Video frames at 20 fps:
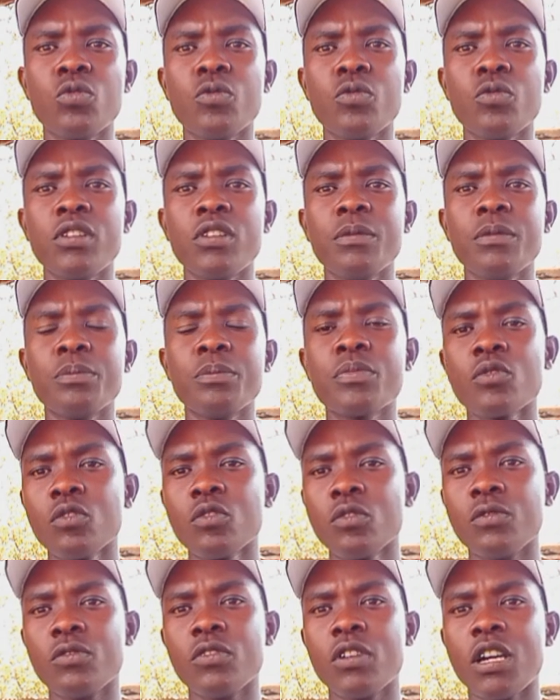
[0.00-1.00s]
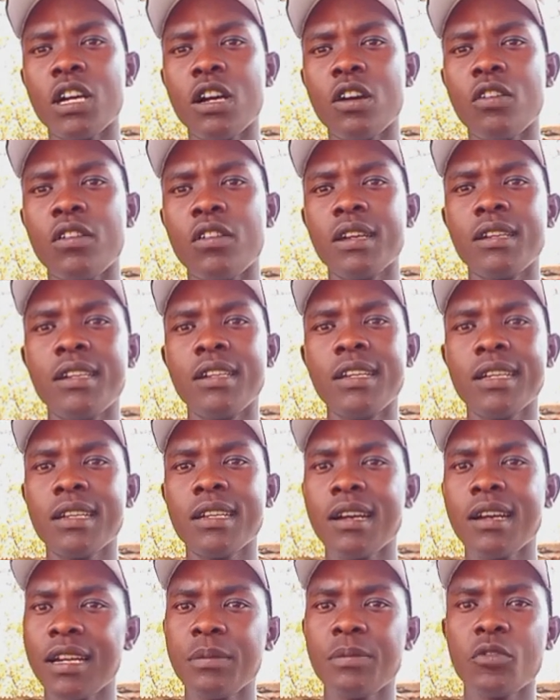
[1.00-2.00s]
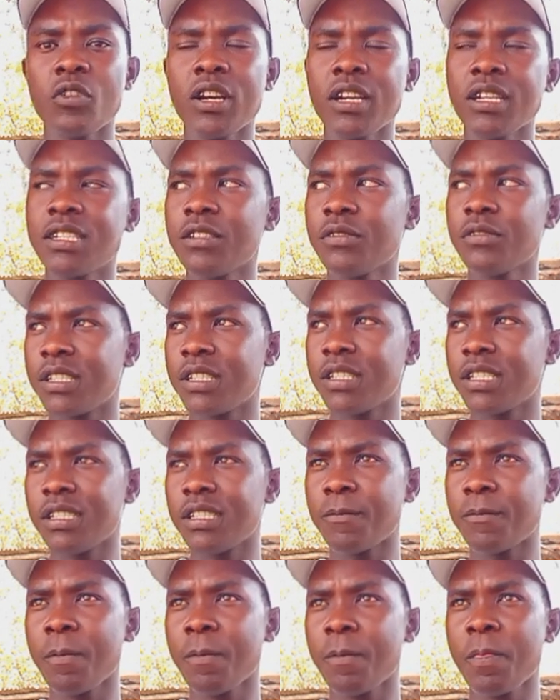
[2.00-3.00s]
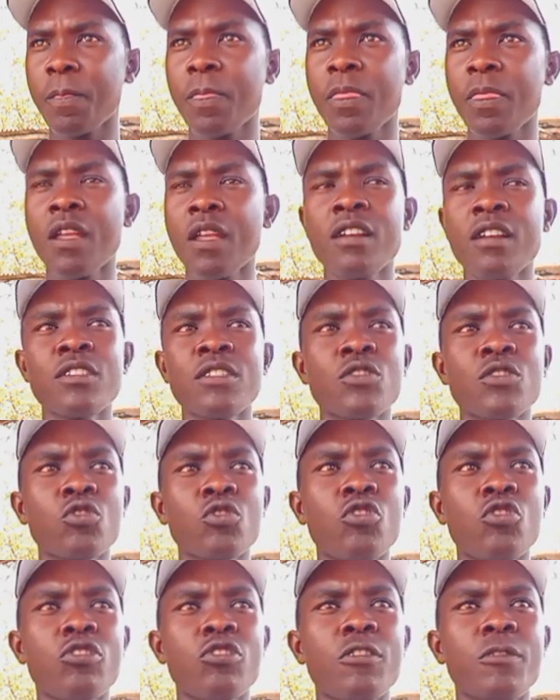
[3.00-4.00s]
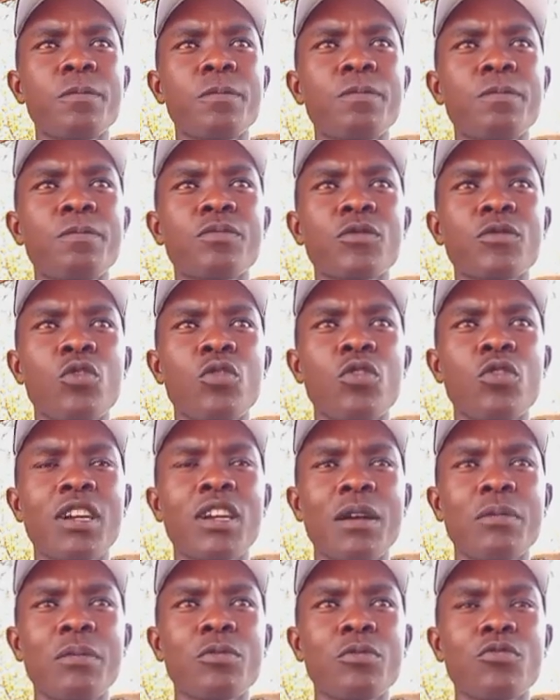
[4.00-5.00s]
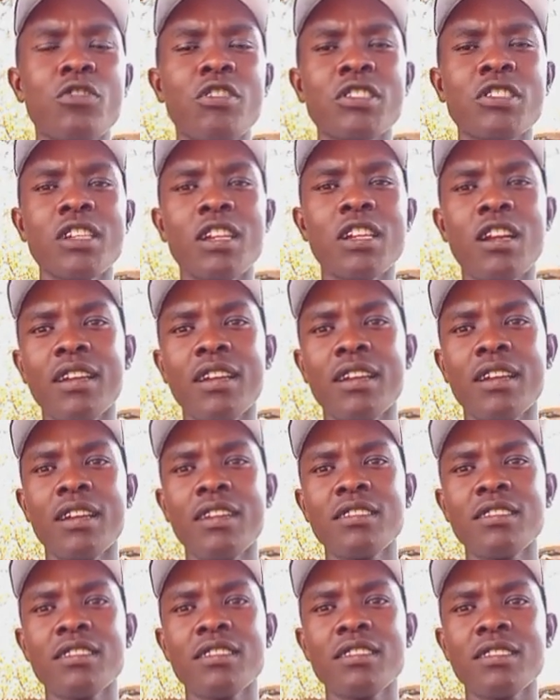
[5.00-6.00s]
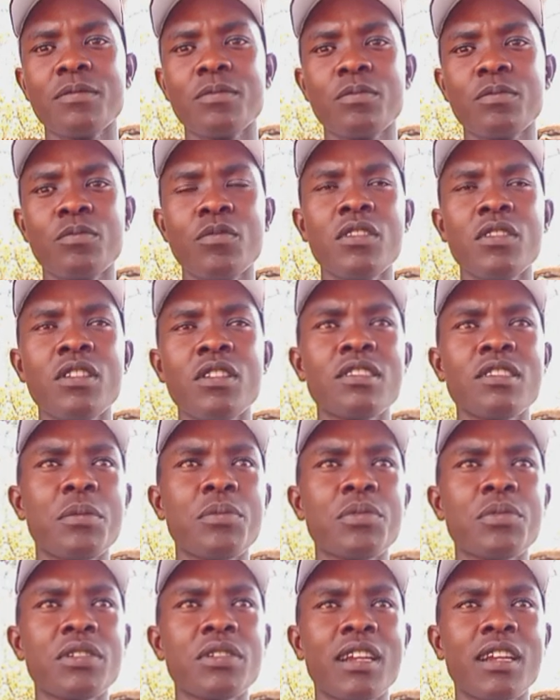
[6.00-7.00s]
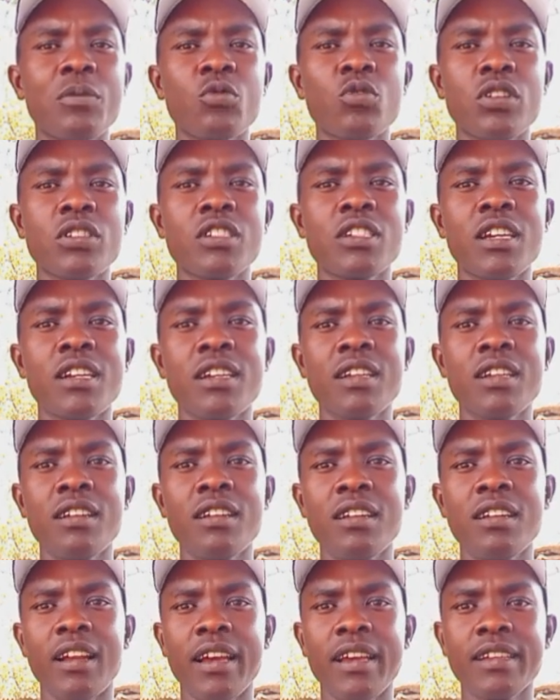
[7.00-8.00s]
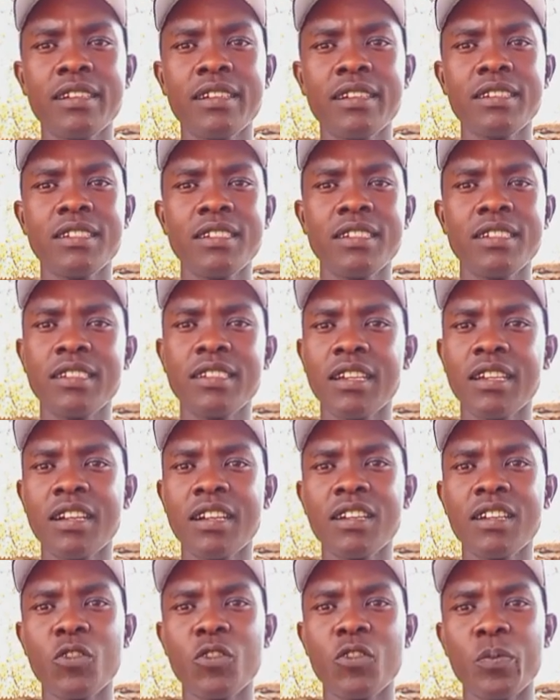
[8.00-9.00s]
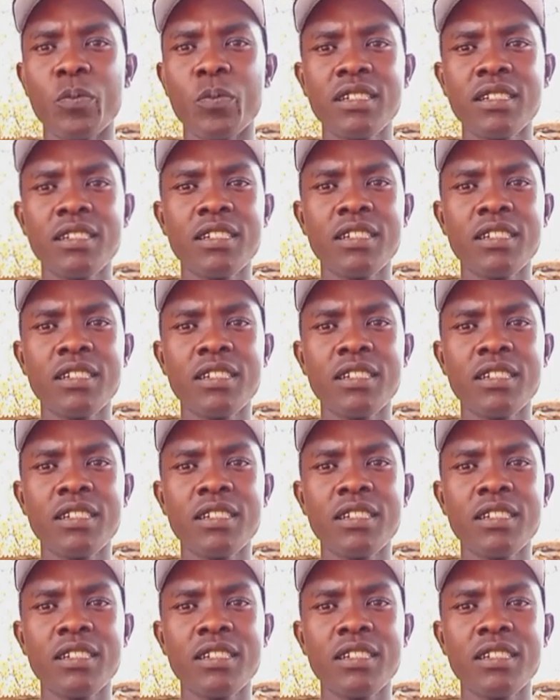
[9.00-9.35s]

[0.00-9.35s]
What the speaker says: improve our dairy herd productivity. So, welcome to our channel again. Subscribe to our channel, like, share, comment.